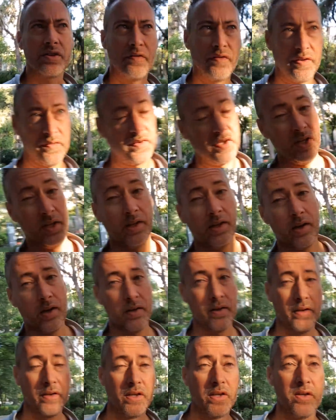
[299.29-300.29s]
If you've seen it
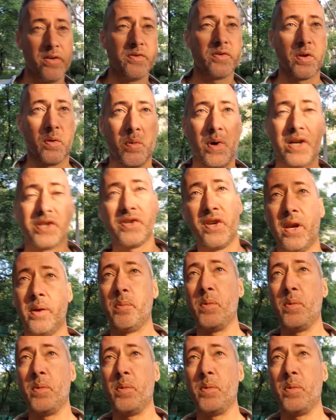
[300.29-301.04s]
on the news or watched any